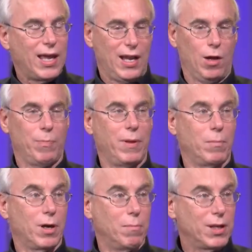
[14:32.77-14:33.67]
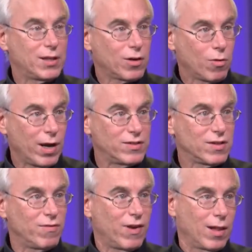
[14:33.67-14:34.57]
and help them commit to
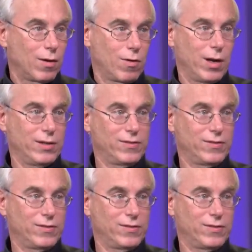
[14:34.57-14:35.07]
Christ and follow Christ.